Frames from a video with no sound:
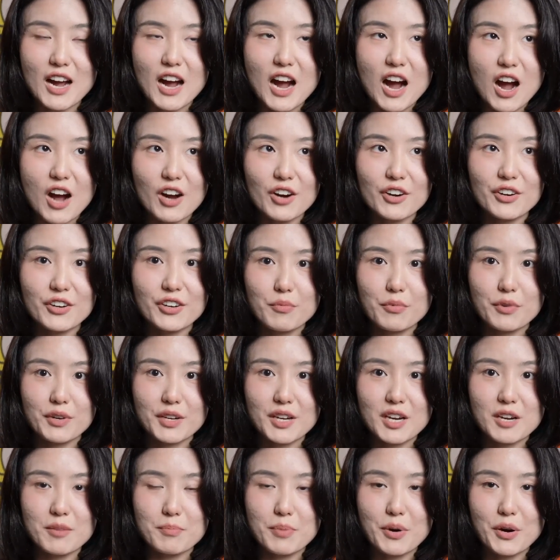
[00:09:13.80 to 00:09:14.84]
are more
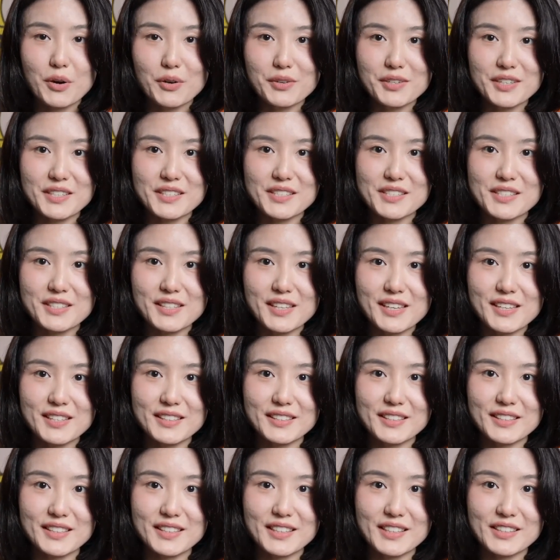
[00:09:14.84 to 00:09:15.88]
components in
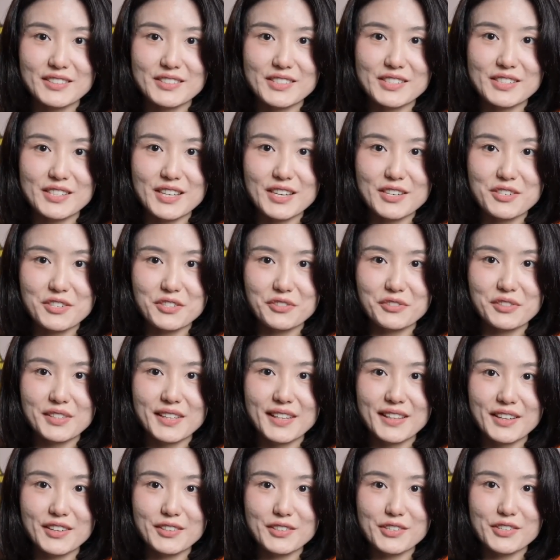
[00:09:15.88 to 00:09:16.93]
the concessionary
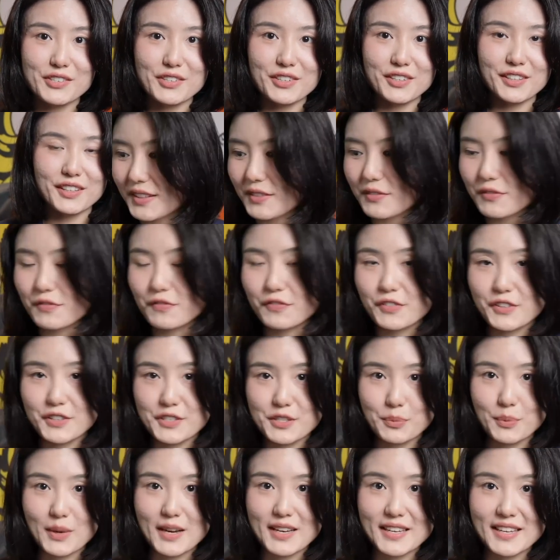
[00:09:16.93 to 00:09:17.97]
deduction. The
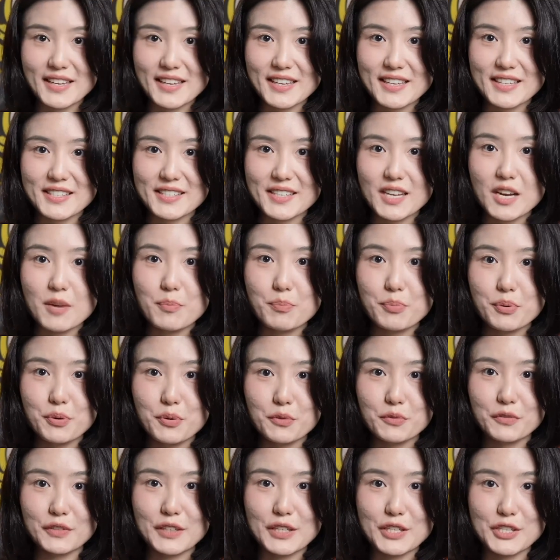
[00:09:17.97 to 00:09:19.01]
first one is
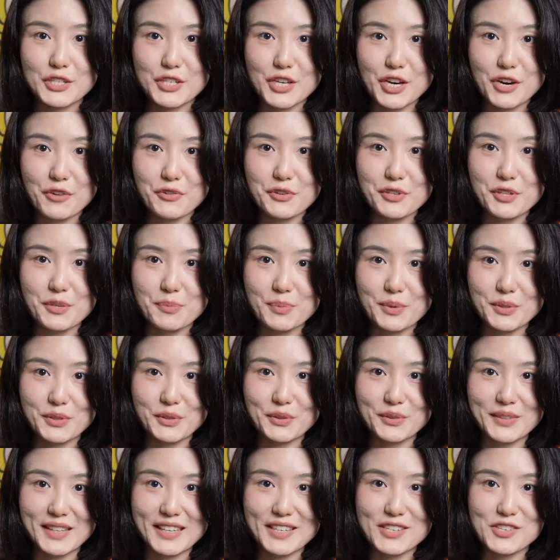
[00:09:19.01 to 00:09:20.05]
approved charitable
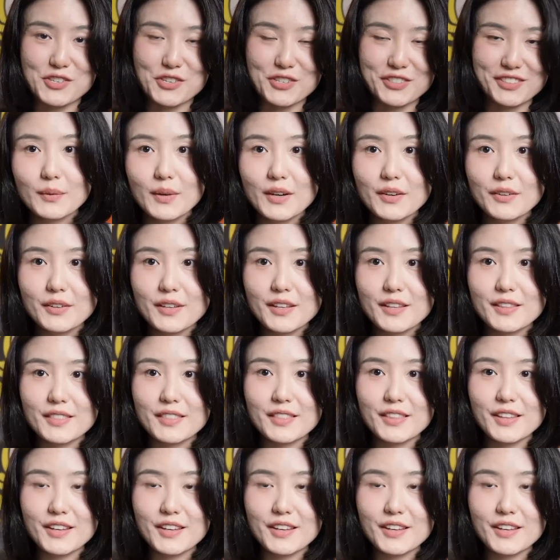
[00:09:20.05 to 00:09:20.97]
donation. Well, and